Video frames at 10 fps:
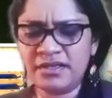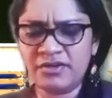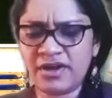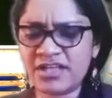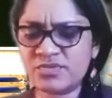
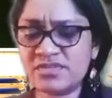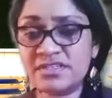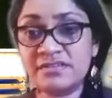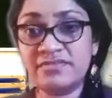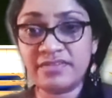Grass was
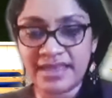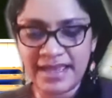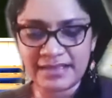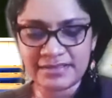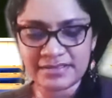good for the
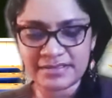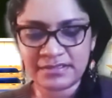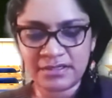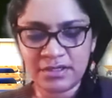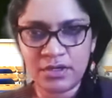hens.
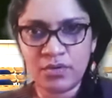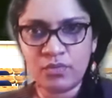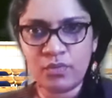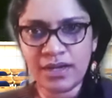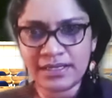
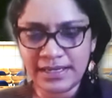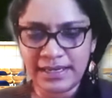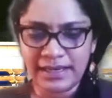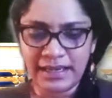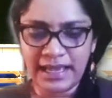One
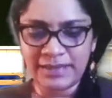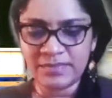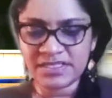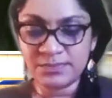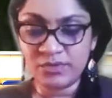day, I
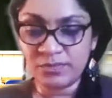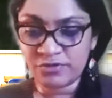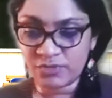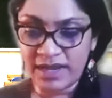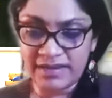missed
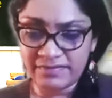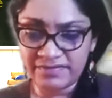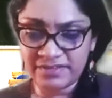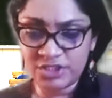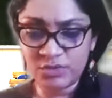Popo's wife.
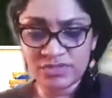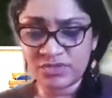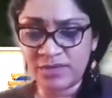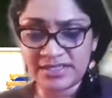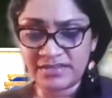She
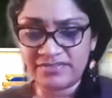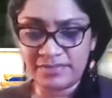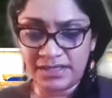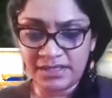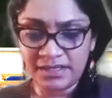wasn't waiting for
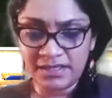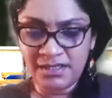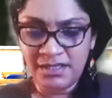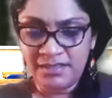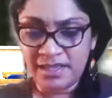me.
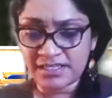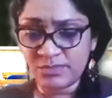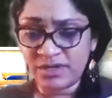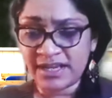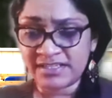Next
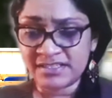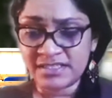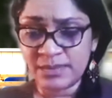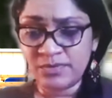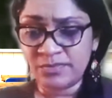morning, I didn't
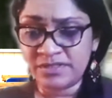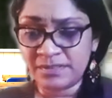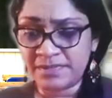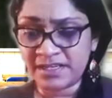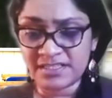see Popo
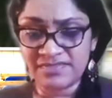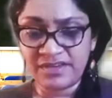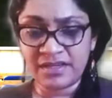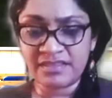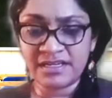dipping his
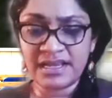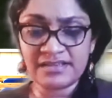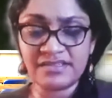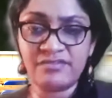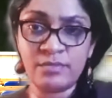finger in the
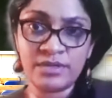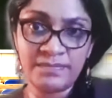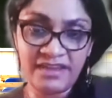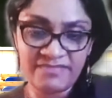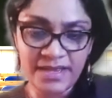glass of rum on the
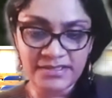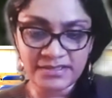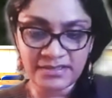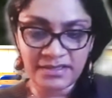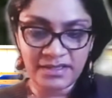pavement.